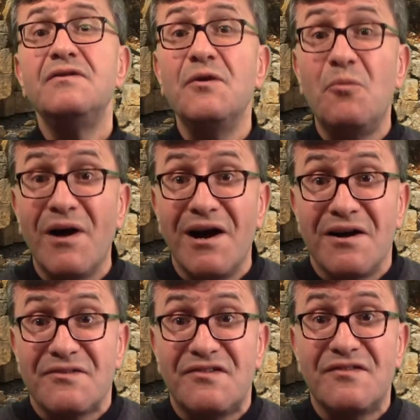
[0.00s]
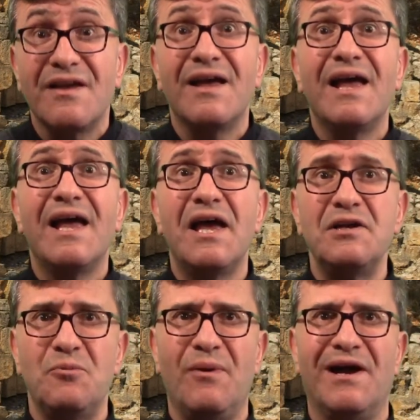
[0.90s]
The words
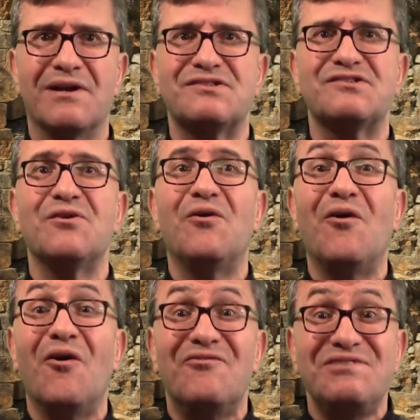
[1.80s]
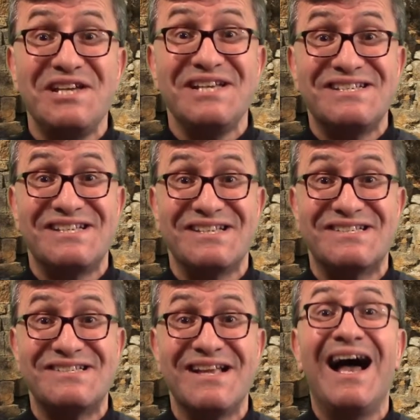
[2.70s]
and works of
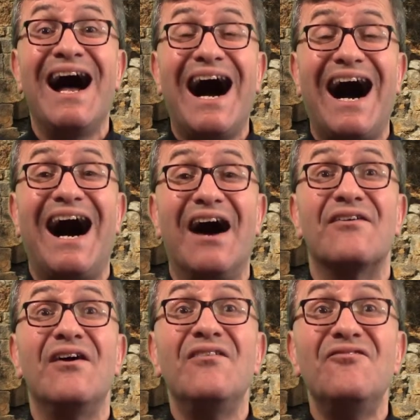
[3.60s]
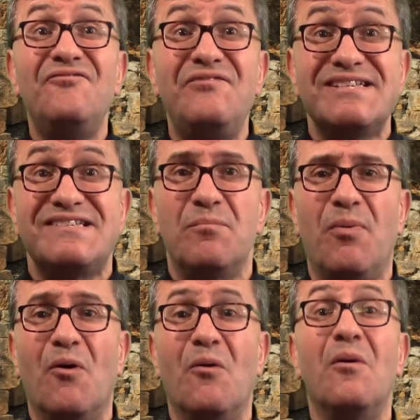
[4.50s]
Jesus are
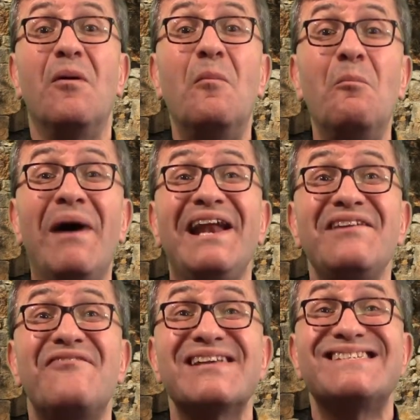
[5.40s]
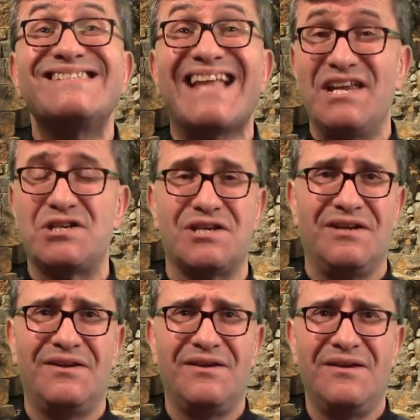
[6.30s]
visible
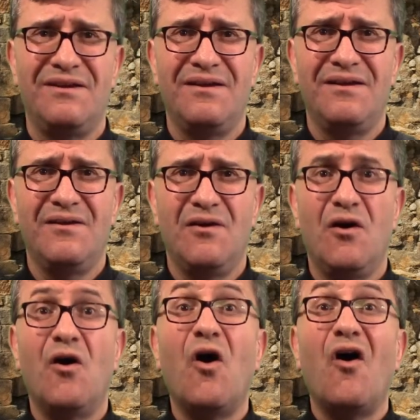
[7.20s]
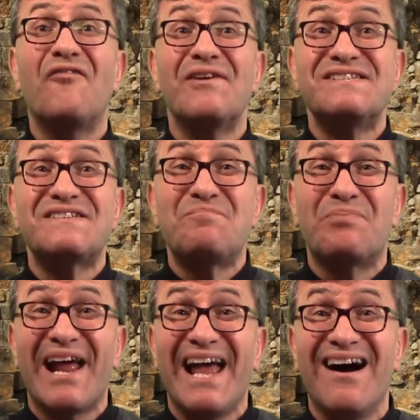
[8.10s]
manifestation of his
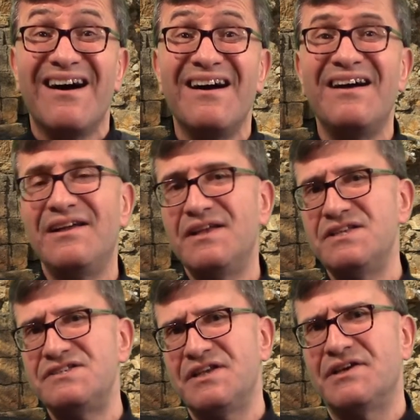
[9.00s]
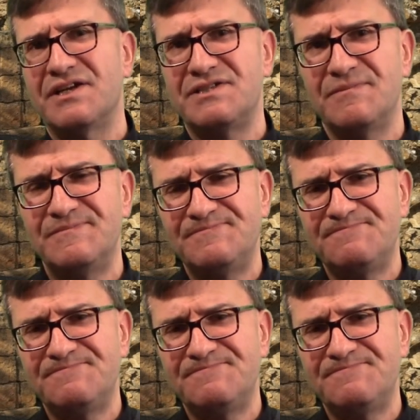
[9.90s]
prayer in secret."